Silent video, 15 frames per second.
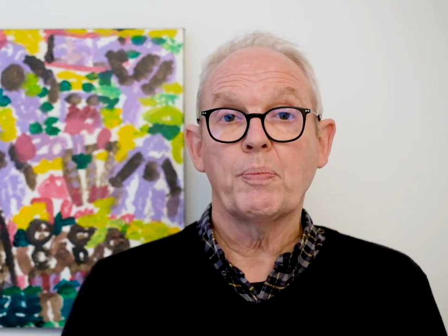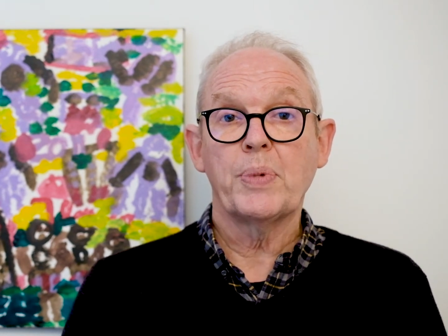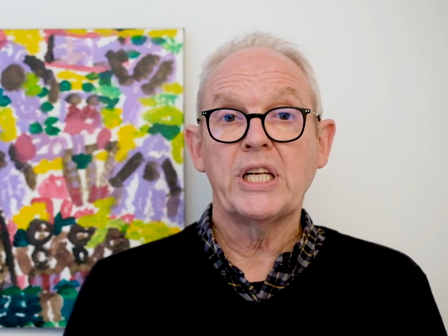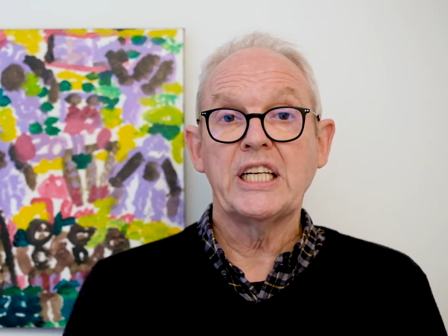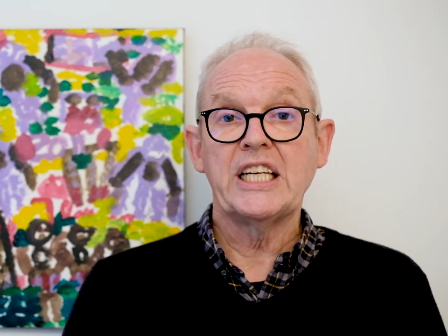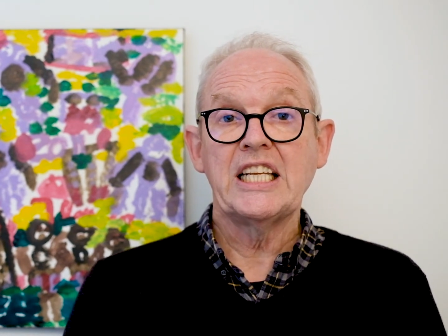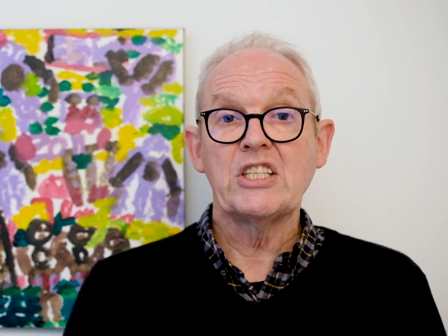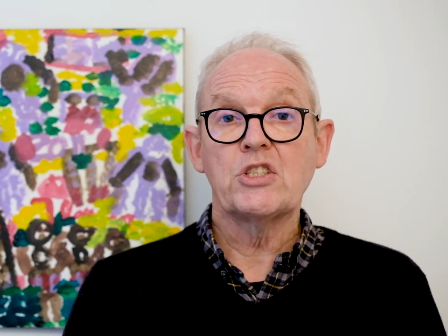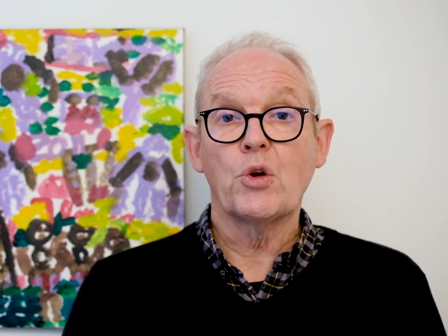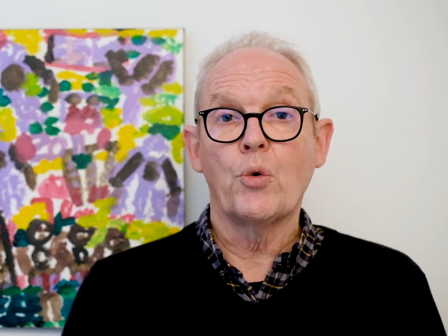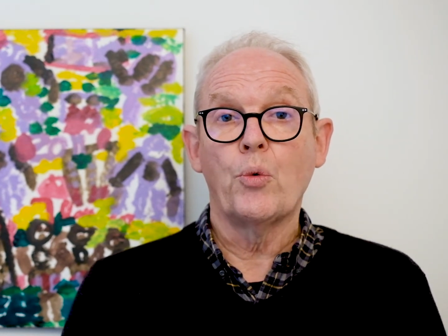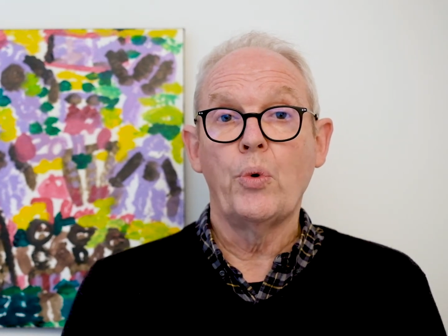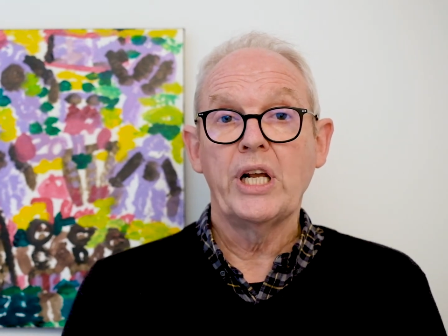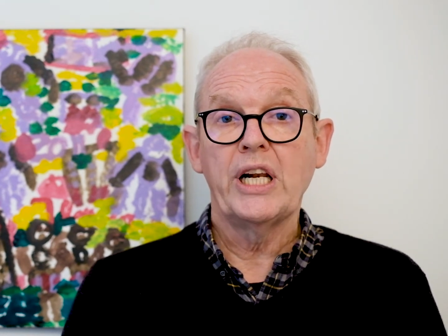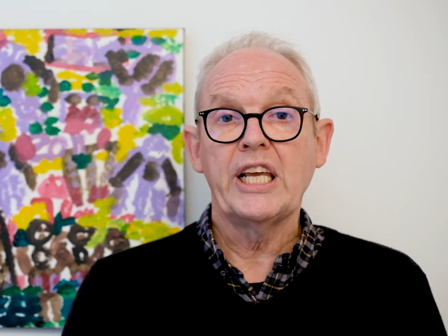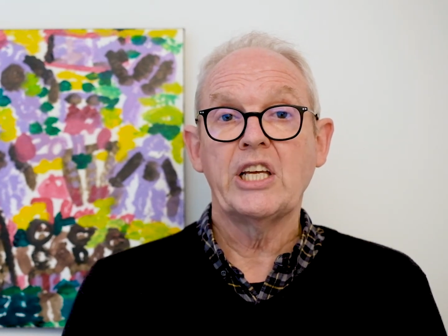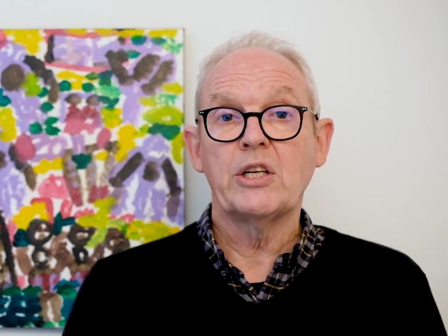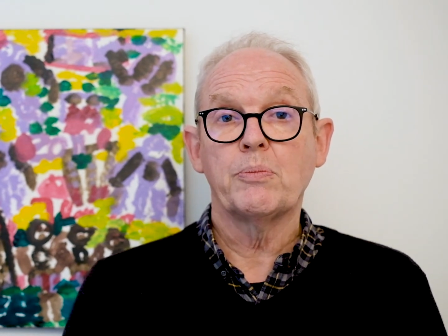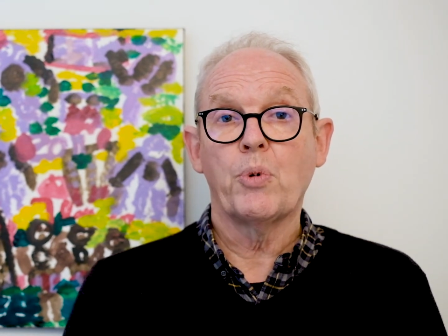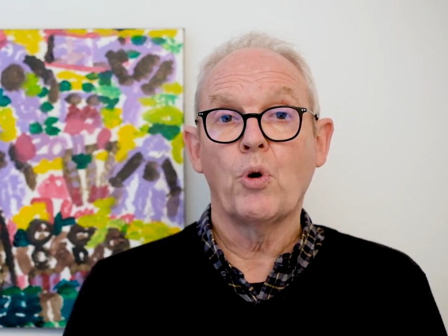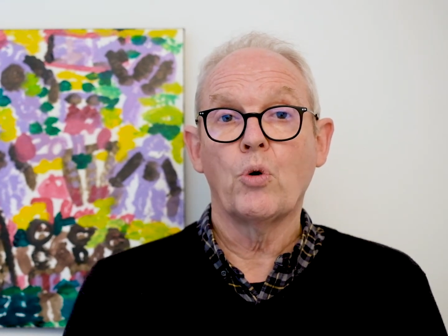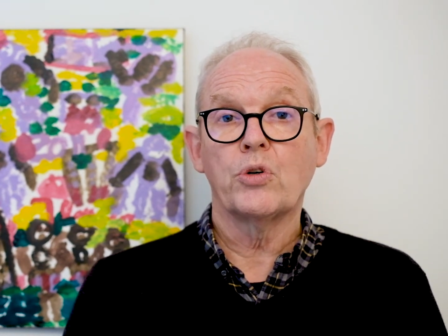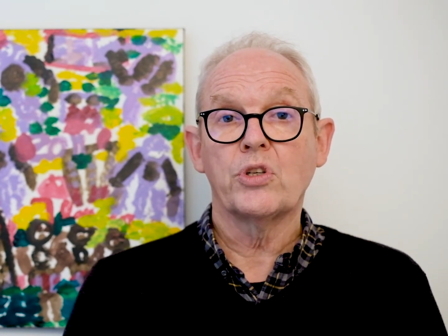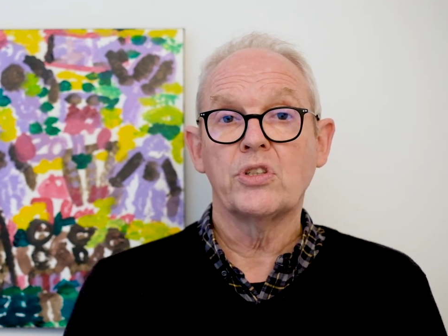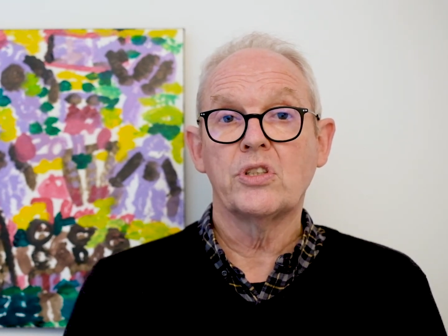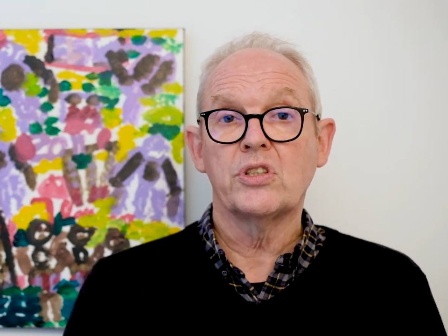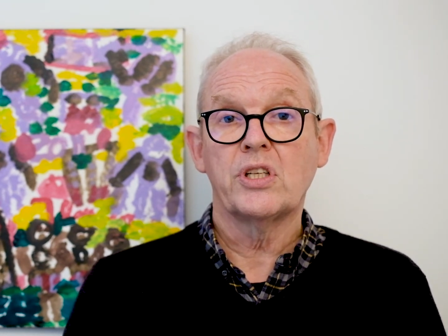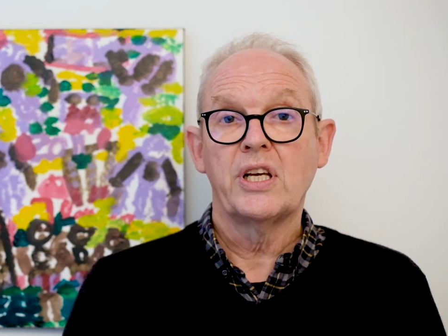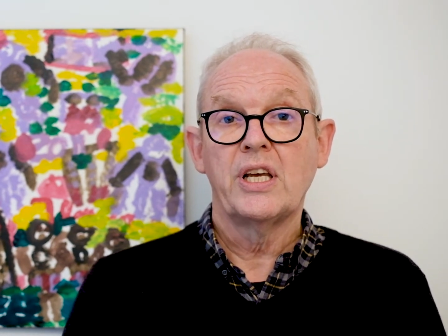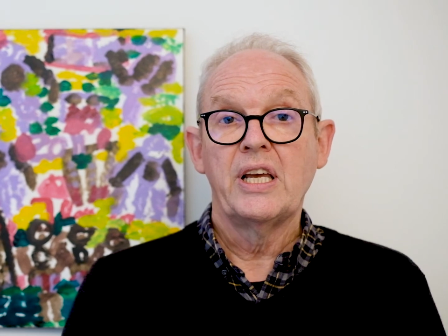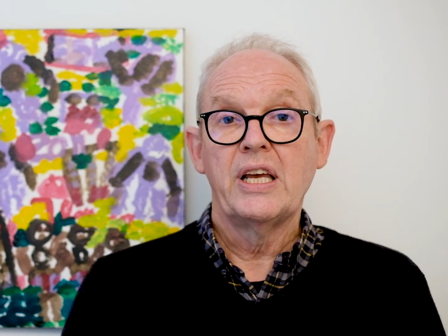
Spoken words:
but it is really important